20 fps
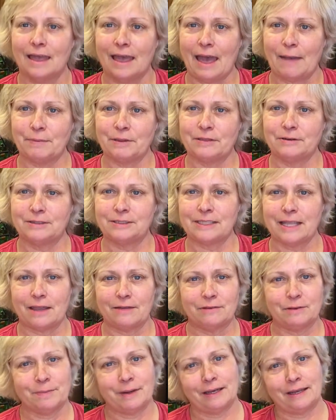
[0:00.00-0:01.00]
Happy Thursday,
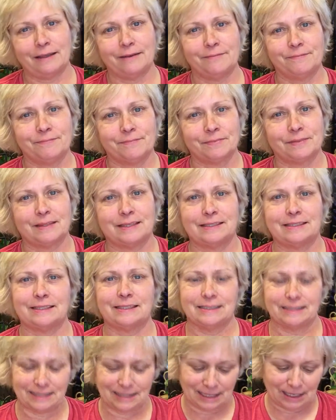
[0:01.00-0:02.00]
everybody.
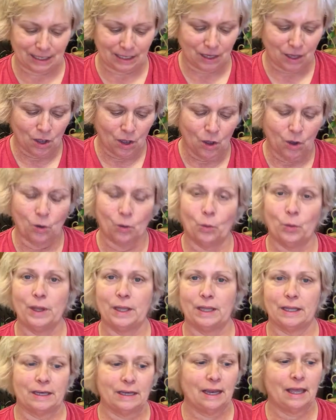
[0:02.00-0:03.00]
This is the
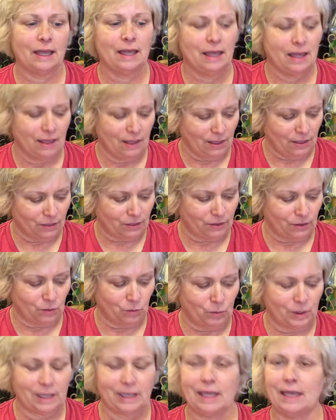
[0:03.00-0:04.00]
WIN, the
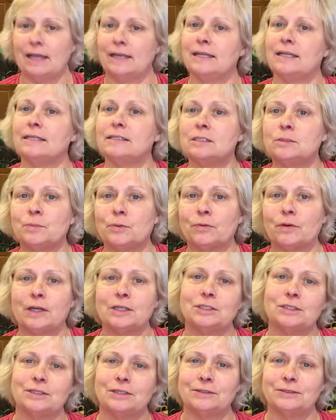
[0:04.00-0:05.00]
Weekend
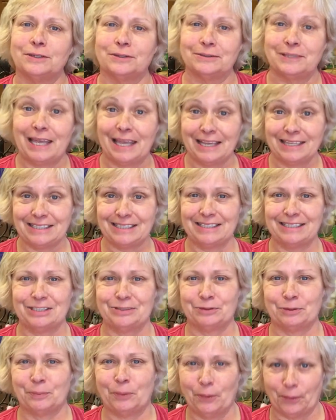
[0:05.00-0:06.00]
Inspirational
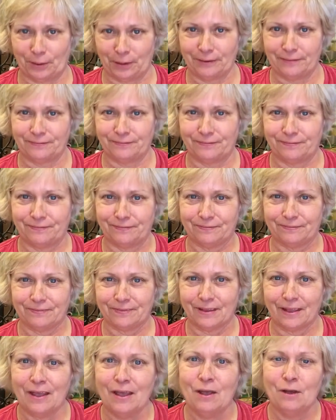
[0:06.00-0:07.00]
Notations Report
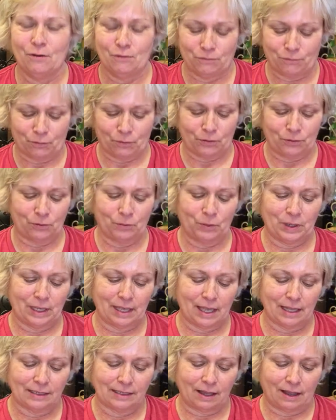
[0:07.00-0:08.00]
for the
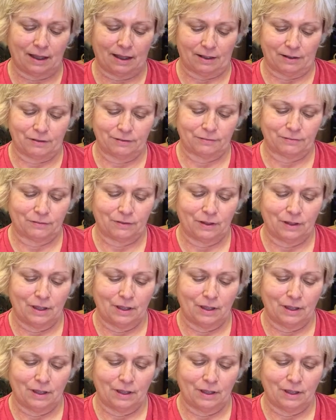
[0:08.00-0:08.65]
weekend of